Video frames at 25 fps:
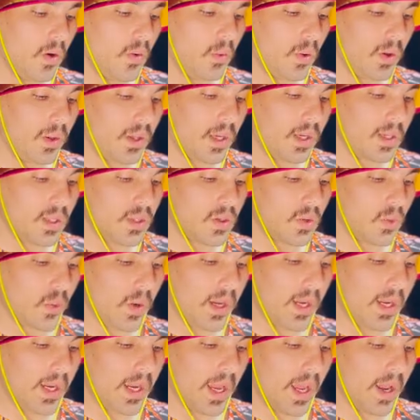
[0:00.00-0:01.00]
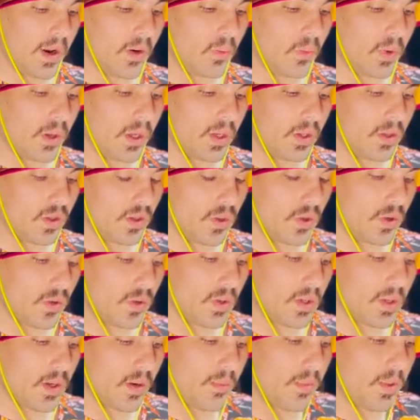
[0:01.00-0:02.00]
When they swing again, we can
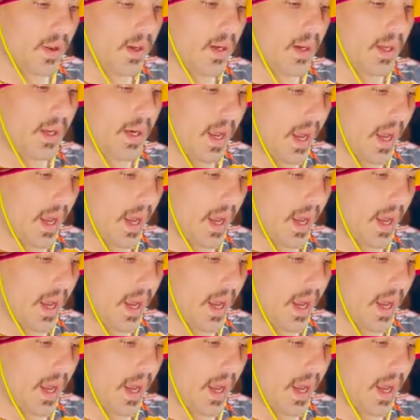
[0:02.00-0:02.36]
choose something and